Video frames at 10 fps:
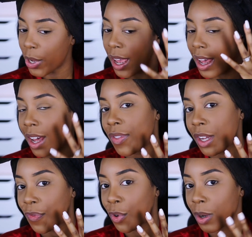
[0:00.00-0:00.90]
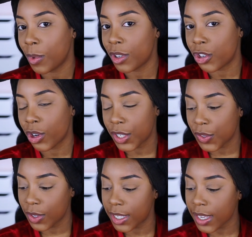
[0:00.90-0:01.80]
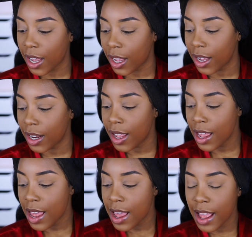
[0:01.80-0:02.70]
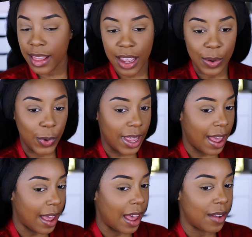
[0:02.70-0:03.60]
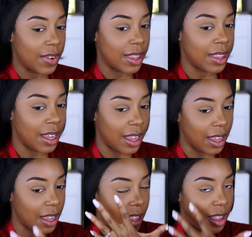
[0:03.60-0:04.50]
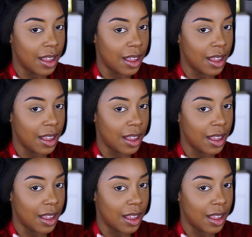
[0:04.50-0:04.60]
We have the affordable drugstore side and then we have the